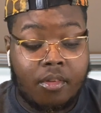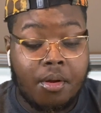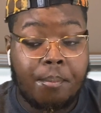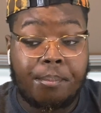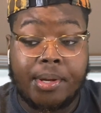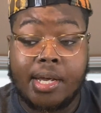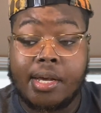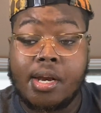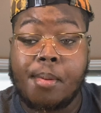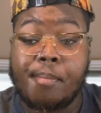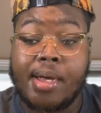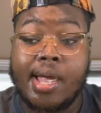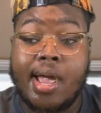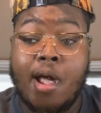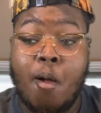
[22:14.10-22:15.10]
Being a
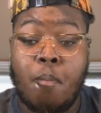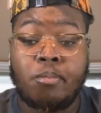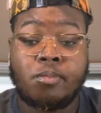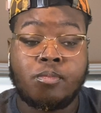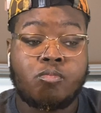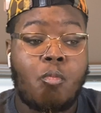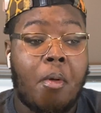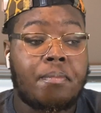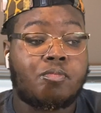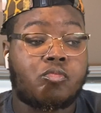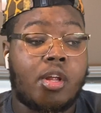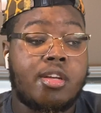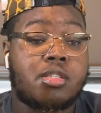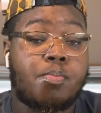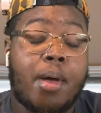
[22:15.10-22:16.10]
man
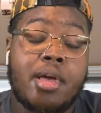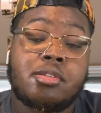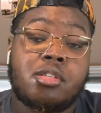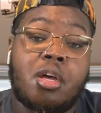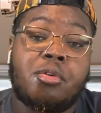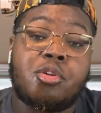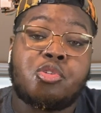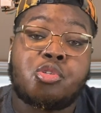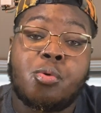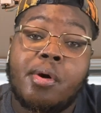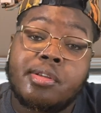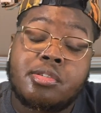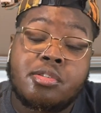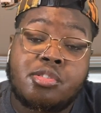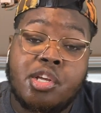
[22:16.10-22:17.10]
is based on the
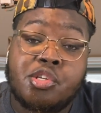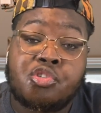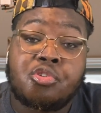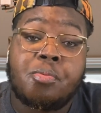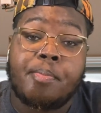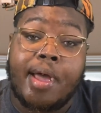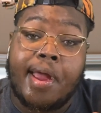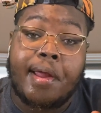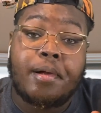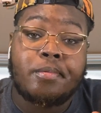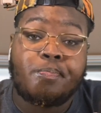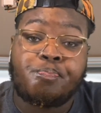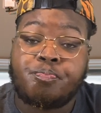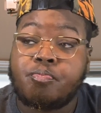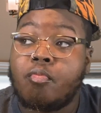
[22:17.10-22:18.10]
choices that you make,
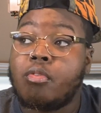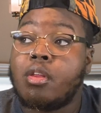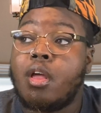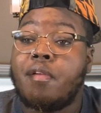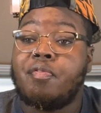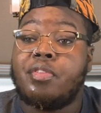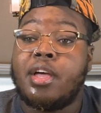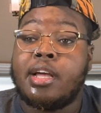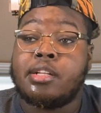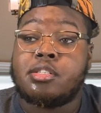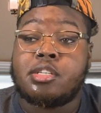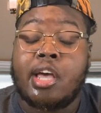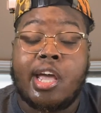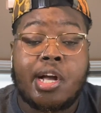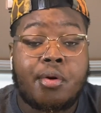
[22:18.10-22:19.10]
the
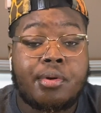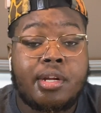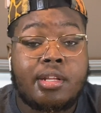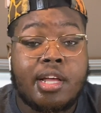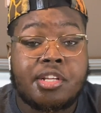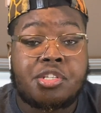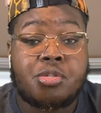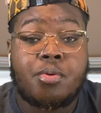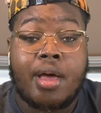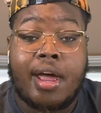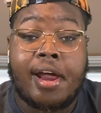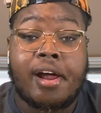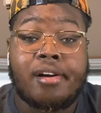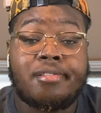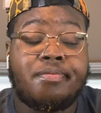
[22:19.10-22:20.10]
integrity that you
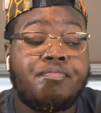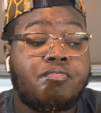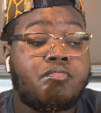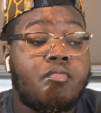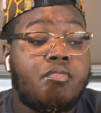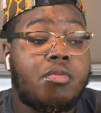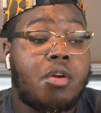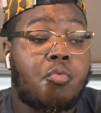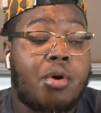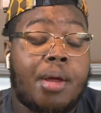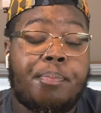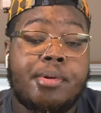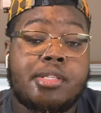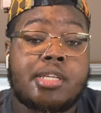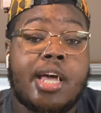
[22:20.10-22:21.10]
have, the
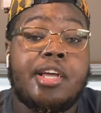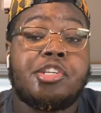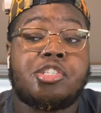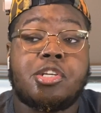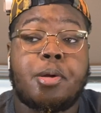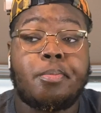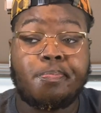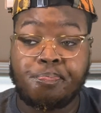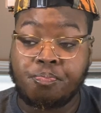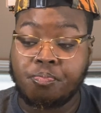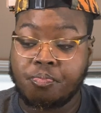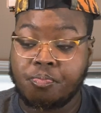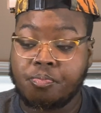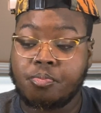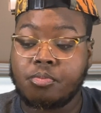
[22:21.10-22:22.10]
reputation
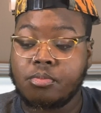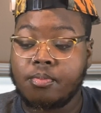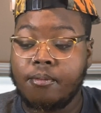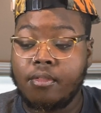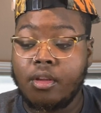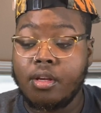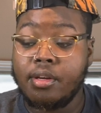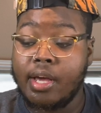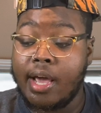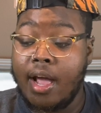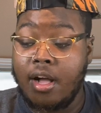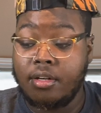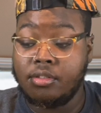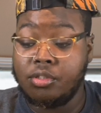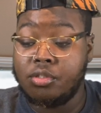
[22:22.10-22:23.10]

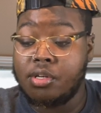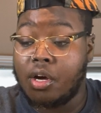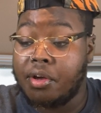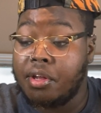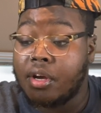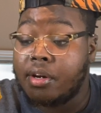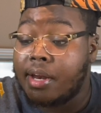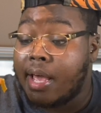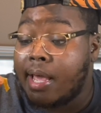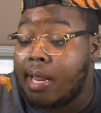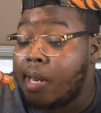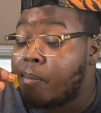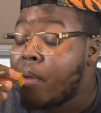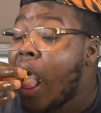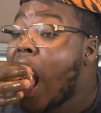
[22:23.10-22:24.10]
that your
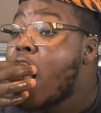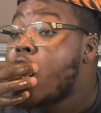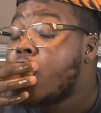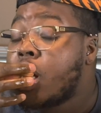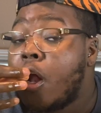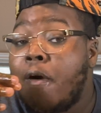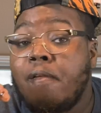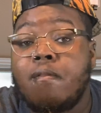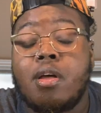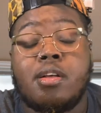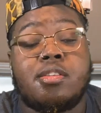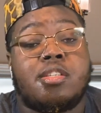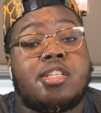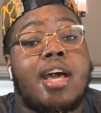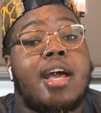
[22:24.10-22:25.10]
name is
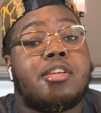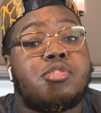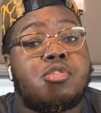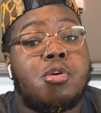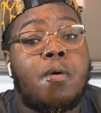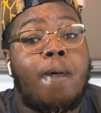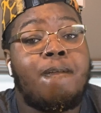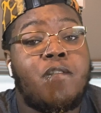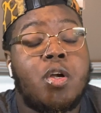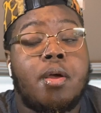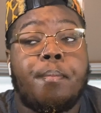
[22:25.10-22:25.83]
attached to.